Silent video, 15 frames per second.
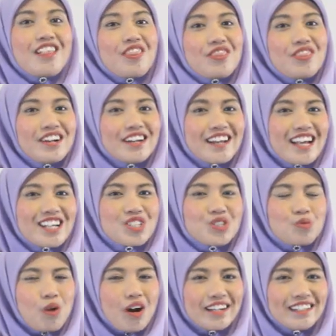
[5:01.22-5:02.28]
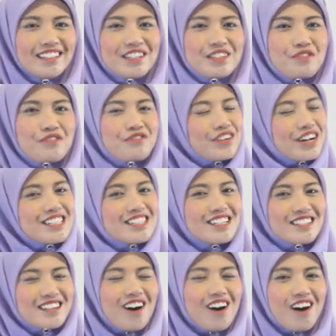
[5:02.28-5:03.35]
The next one, the
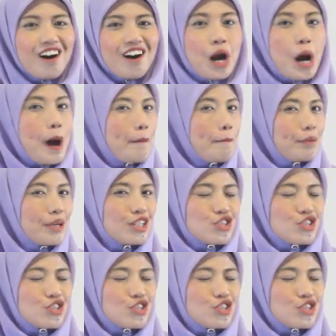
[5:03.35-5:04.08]
phrases are a bit